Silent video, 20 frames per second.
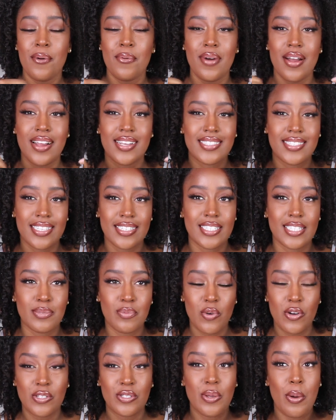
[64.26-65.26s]
whereas this is
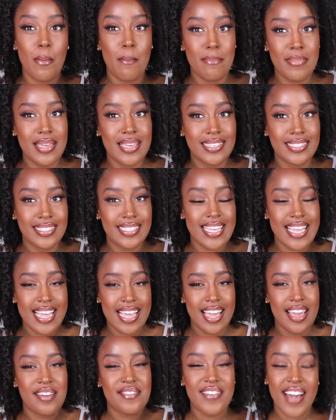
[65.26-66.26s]
more so me
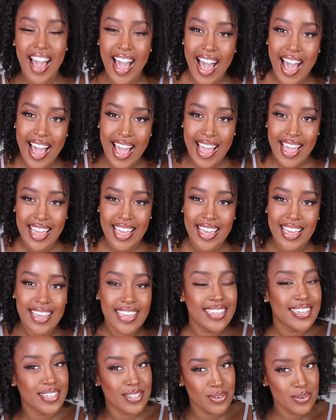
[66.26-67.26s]
seeing if I
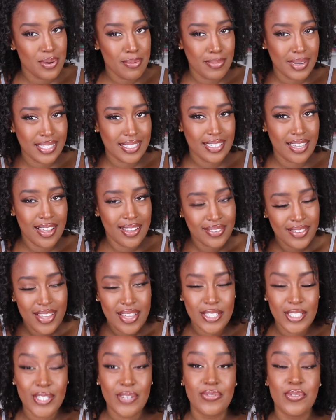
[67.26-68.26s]
can do it
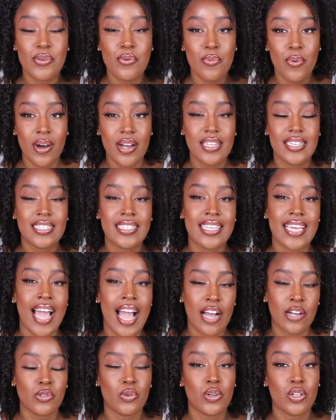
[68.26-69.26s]
myself. So if you want the
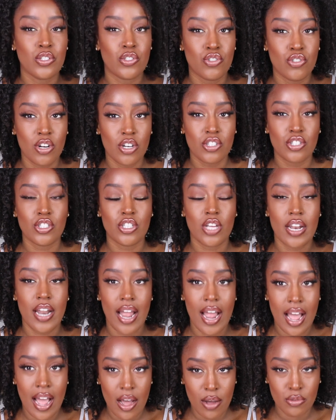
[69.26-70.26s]
actual instructions on
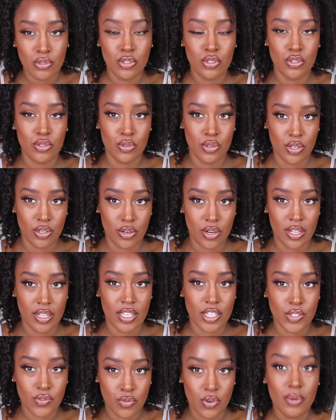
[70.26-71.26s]
how to do
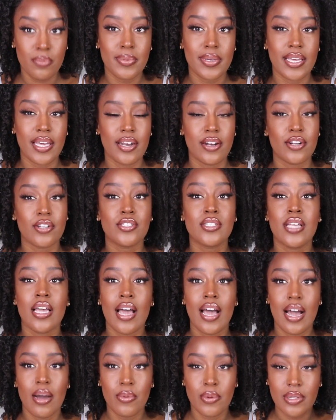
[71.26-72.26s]
acrylics for beginners,
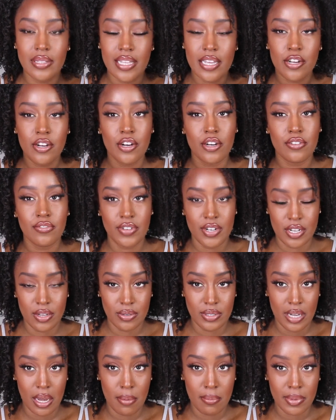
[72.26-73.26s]
I will link her
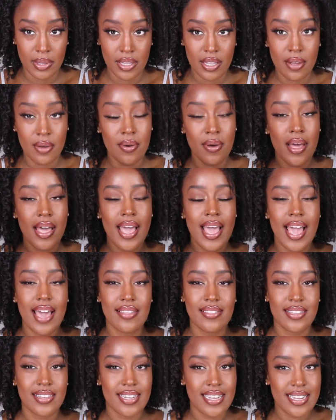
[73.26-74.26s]
video down below,
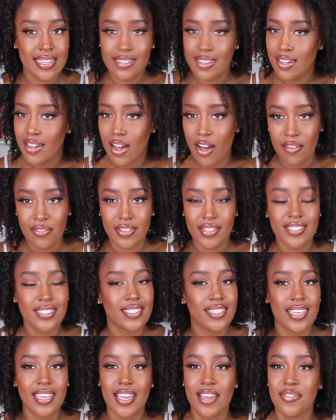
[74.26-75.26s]
and then
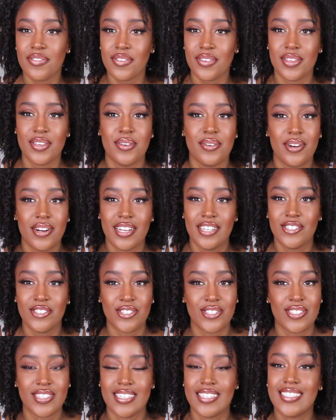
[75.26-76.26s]
obviously if you're
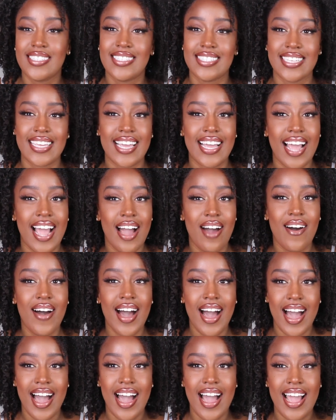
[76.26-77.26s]
interested in seeing how
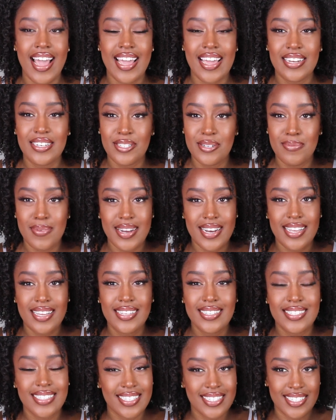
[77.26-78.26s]
I do my
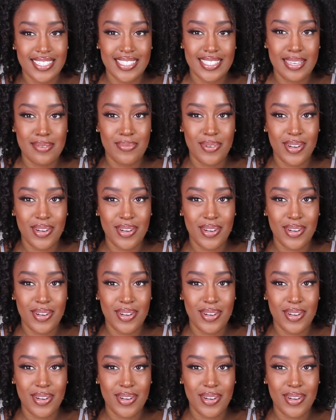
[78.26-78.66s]
nails, then just keep